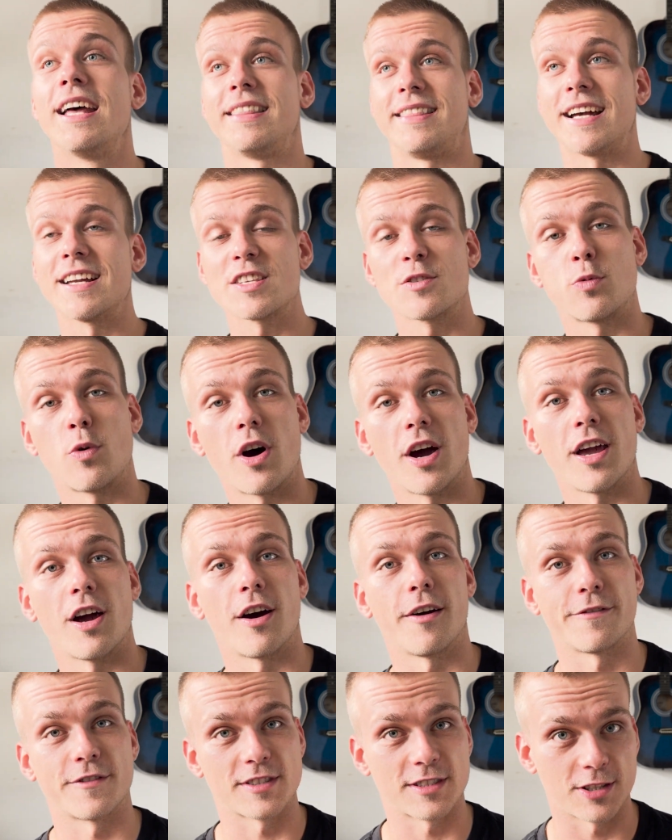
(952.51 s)
That's why
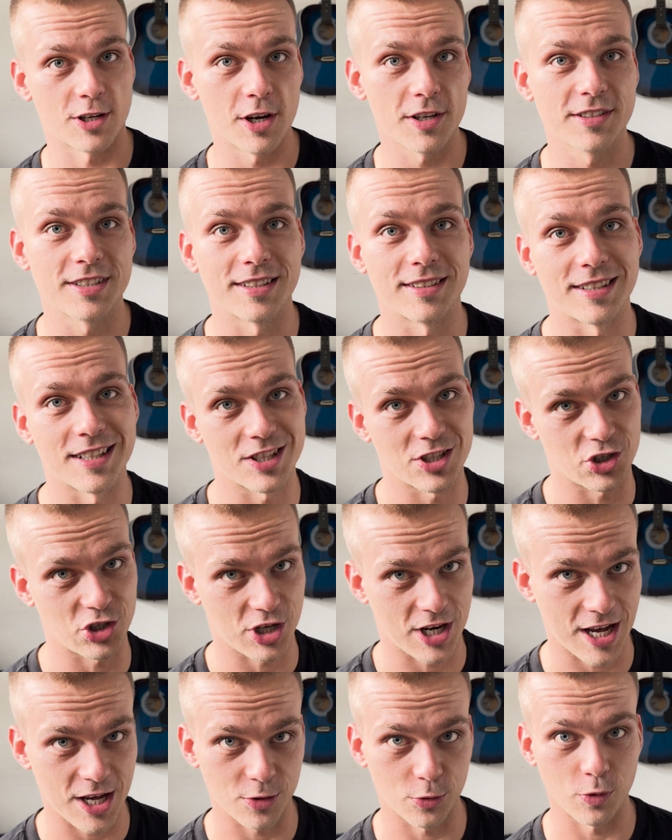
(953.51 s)
I've started this
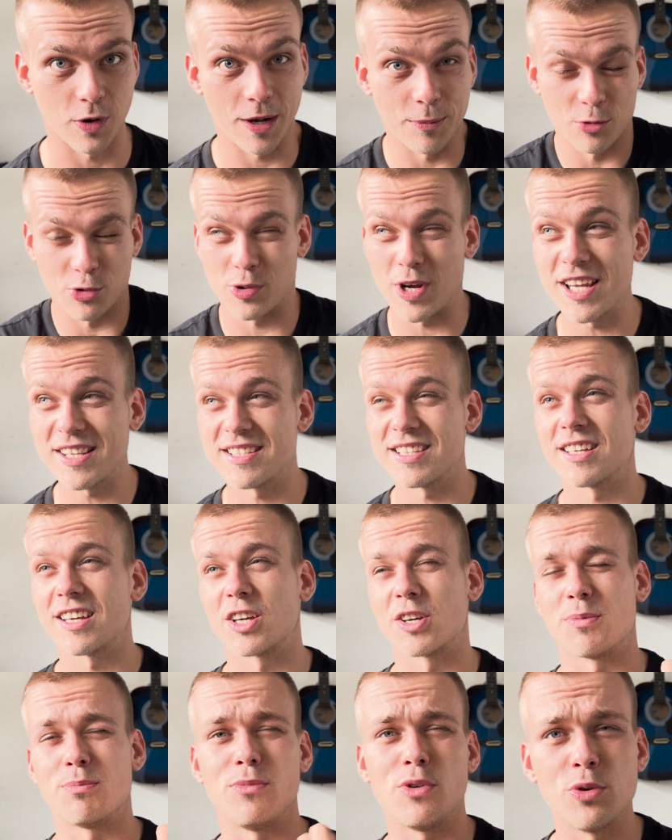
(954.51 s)
channel. I'm creating a
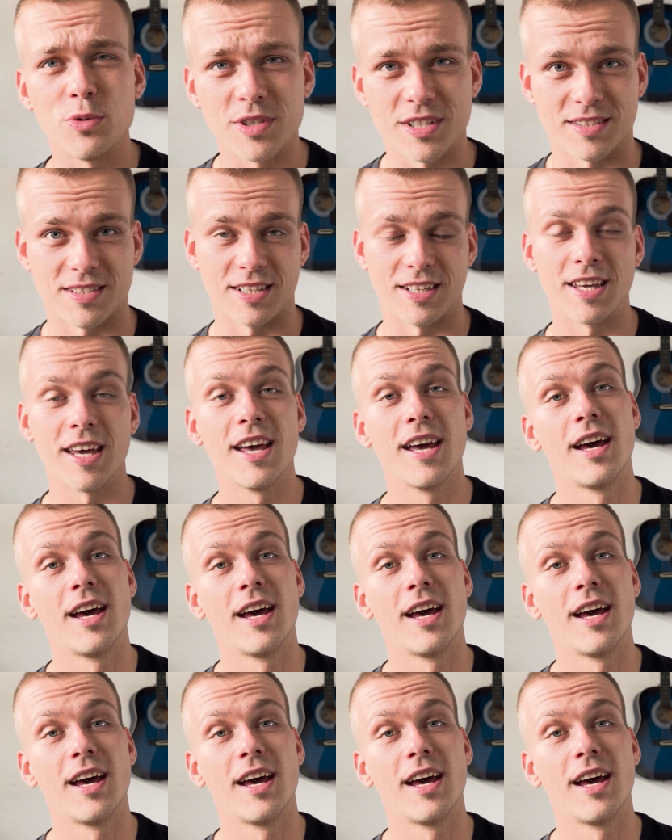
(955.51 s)
community,